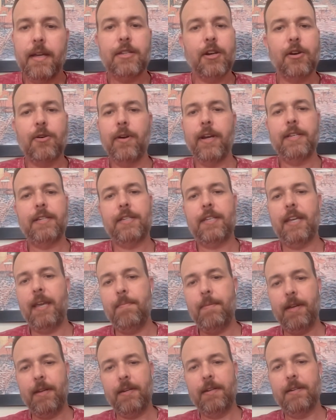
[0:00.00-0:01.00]
a great
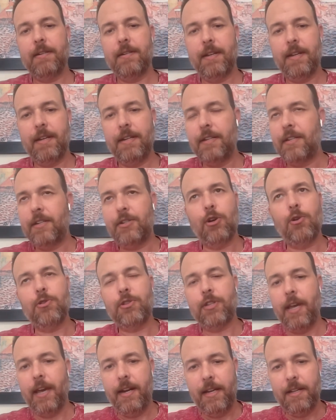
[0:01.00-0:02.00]
statement and joe
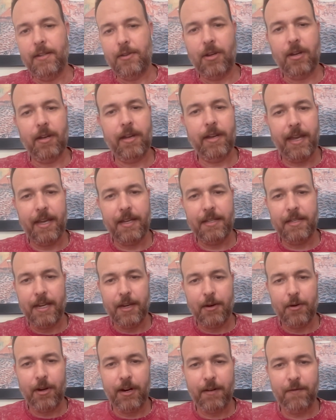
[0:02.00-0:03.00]
said it so i can't
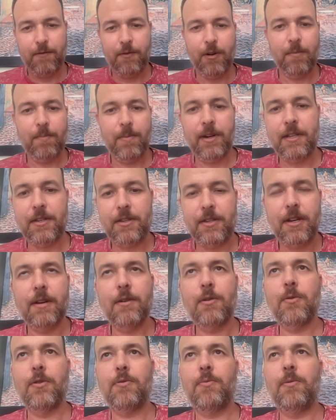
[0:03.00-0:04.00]
take credit for it but it
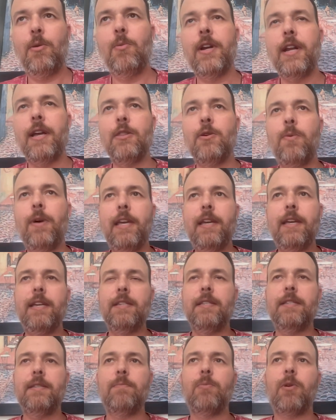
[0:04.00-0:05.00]
sunk with me when the way
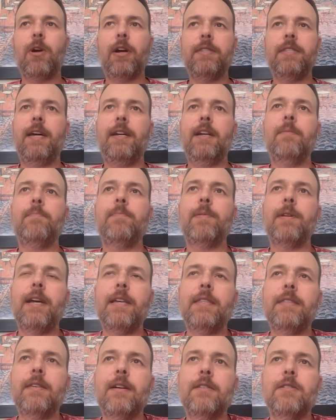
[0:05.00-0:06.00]
he brought that up and
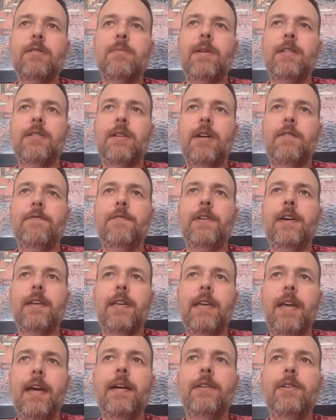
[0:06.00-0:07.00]
i thought to myself like
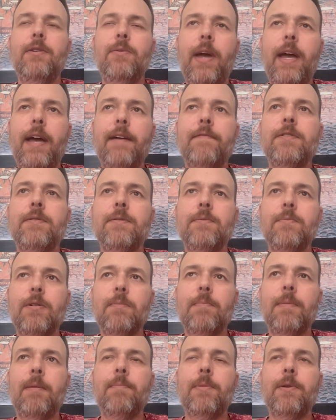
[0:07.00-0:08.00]
yeah you have to
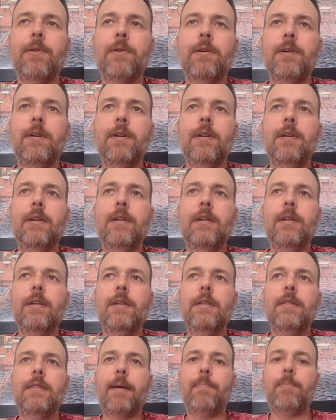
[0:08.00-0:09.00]
remember
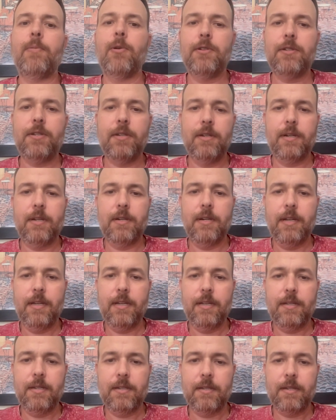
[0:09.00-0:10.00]
that person
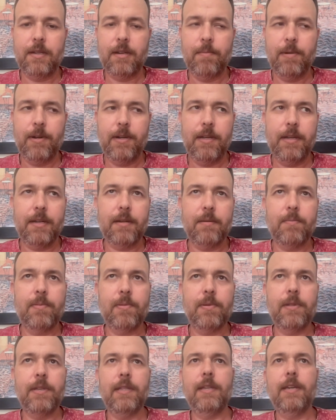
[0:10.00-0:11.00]
is somebody
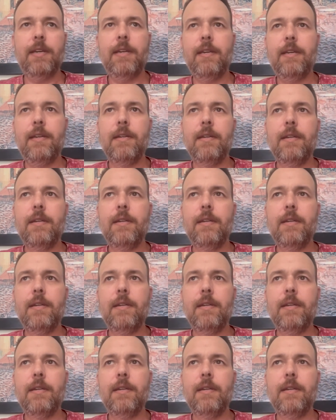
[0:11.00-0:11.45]
completely